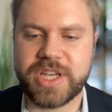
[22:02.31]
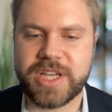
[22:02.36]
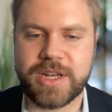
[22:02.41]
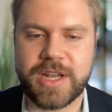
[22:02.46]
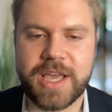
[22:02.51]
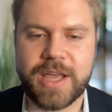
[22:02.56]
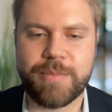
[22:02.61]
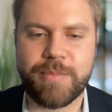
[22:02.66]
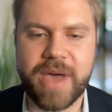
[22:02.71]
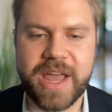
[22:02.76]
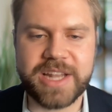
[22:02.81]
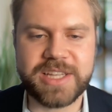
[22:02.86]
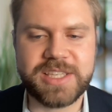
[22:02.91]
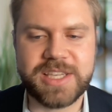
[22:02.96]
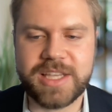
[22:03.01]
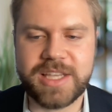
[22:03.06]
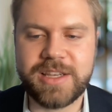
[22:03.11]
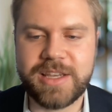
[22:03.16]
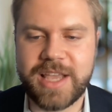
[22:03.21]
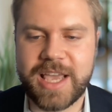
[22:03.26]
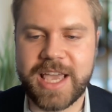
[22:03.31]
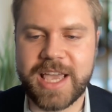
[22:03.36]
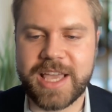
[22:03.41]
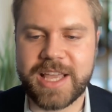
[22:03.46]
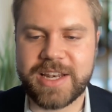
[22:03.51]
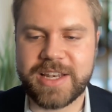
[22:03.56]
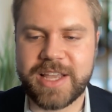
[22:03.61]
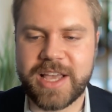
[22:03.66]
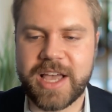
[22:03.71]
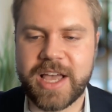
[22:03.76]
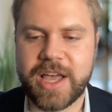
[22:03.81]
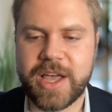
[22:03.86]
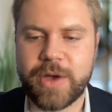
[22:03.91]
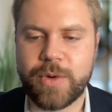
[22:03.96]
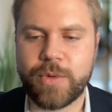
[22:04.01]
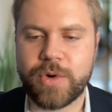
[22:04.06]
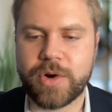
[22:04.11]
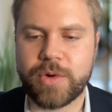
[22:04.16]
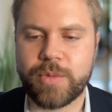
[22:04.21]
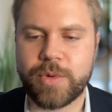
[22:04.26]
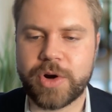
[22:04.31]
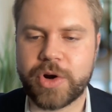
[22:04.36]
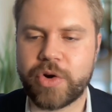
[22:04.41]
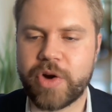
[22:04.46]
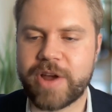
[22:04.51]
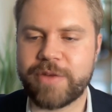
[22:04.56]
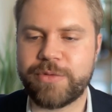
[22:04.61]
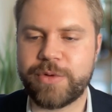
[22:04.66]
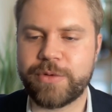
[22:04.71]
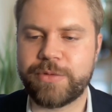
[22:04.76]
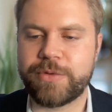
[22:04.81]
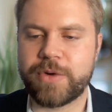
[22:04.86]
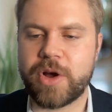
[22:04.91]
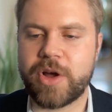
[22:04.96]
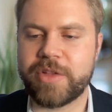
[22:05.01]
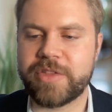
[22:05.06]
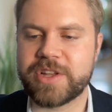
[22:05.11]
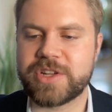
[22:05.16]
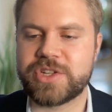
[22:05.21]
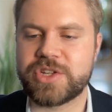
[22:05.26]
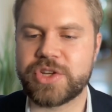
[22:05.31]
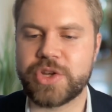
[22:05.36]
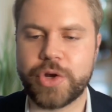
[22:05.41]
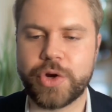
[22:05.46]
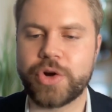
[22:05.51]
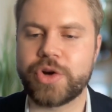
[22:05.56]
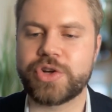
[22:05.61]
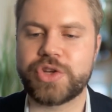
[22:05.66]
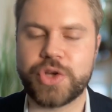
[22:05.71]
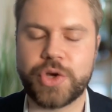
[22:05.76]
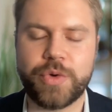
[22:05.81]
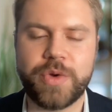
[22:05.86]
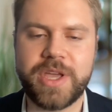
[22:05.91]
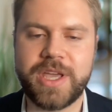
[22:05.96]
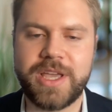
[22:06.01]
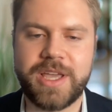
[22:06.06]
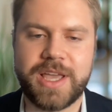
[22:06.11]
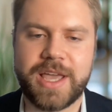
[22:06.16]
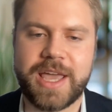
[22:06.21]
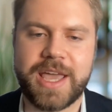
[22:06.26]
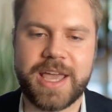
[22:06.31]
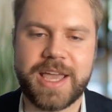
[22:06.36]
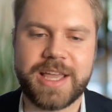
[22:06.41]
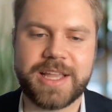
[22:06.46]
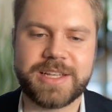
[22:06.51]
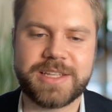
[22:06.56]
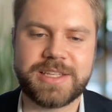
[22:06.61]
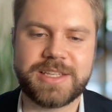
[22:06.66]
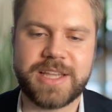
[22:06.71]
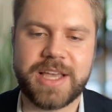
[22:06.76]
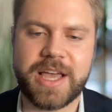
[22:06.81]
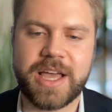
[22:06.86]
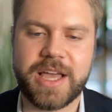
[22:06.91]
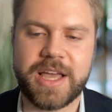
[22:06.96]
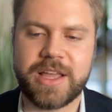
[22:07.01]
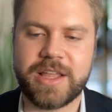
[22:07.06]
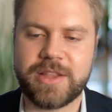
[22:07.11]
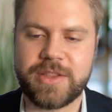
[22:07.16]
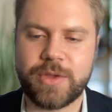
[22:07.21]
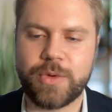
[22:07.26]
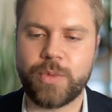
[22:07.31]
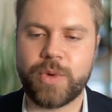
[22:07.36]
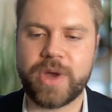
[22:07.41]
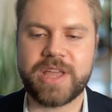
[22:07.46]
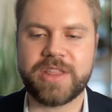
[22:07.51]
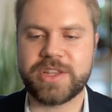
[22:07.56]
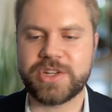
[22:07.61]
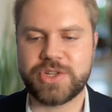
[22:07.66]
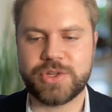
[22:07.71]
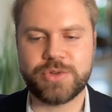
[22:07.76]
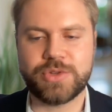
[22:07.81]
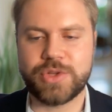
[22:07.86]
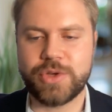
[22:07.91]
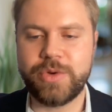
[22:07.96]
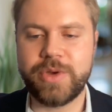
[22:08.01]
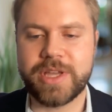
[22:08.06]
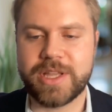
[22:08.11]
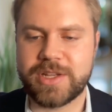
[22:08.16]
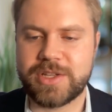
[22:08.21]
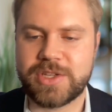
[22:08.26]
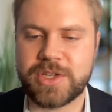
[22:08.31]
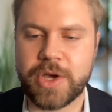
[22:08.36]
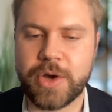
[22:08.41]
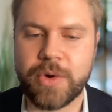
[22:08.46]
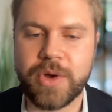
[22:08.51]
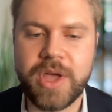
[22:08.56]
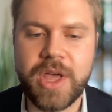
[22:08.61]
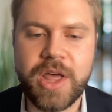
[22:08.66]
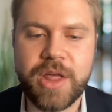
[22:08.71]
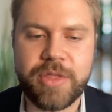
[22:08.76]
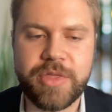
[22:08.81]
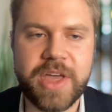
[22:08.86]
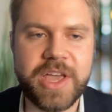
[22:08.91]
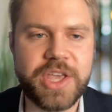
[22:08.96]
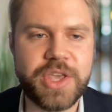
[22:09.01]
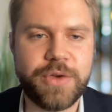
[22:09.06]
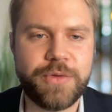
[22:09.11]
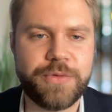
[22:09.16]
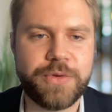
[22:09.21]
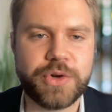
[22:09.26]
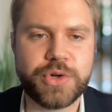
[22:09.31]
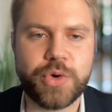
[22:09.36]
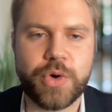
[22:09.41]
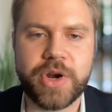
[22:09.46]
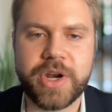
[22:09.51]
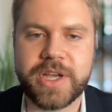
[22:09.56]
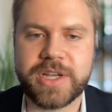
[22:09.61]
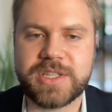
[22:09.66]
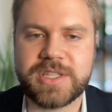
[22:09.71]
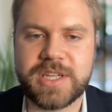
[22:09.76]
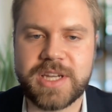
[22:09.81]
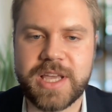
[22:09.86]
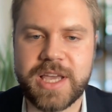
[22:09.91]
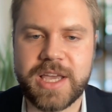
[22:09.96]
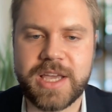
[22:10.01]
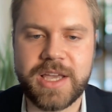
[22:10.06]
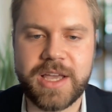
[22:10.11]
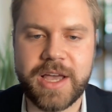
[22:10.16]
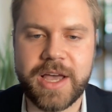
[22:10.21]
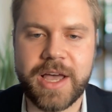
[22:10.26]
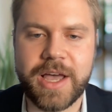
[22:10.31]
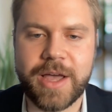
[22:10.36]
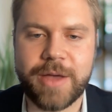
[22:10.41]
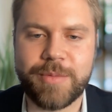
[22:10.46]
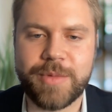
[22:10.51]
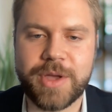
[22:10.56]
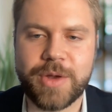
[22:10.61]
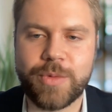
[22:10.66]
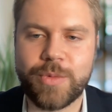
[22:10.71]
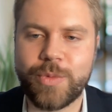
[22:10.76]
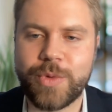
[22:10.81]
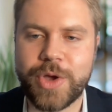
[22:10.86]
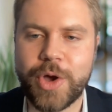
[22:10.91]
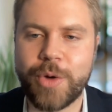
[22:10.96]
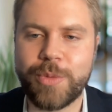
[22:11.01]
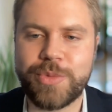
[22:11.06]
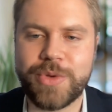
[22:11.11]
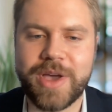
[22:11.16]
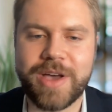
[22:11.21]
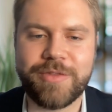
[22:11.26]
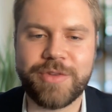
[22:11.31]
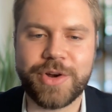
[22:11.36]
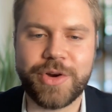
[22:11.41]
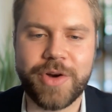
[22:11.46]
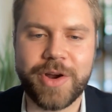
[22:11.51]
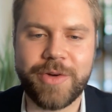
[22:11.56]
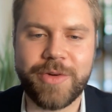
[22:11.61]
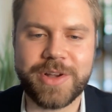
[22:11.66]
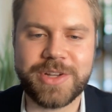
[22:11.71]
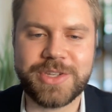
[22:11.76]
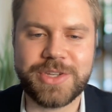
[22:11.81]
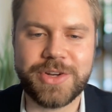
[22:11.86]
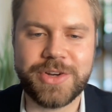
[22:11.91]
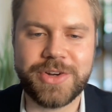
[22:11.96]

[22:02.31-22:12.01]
and medicine, and we're grateful for all that you're doing and the way that you do it. So thank you for joining us today, and we hope you have a great rest.